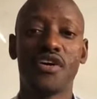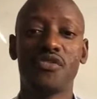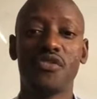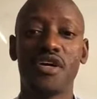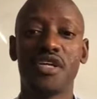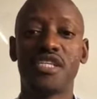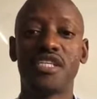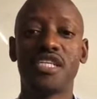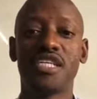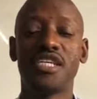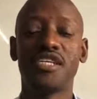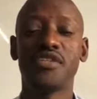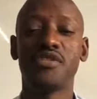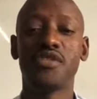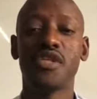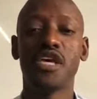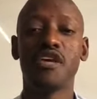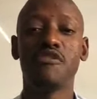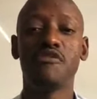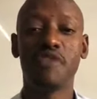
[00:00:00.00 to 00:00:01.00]
That in
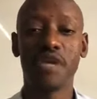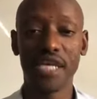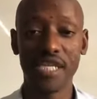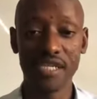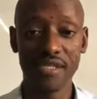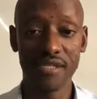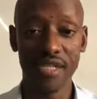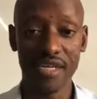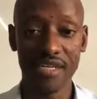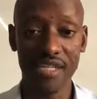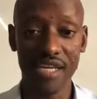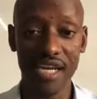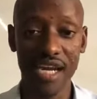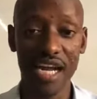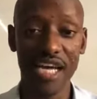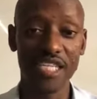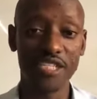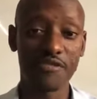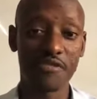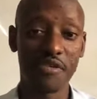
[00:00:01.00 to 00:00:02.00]
the event that the clients